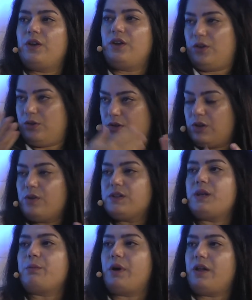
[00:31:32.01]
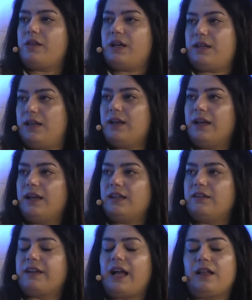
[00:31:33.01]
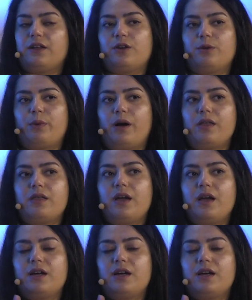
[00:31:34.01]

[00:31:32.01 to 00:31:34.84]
You close the month at the end of calendar month,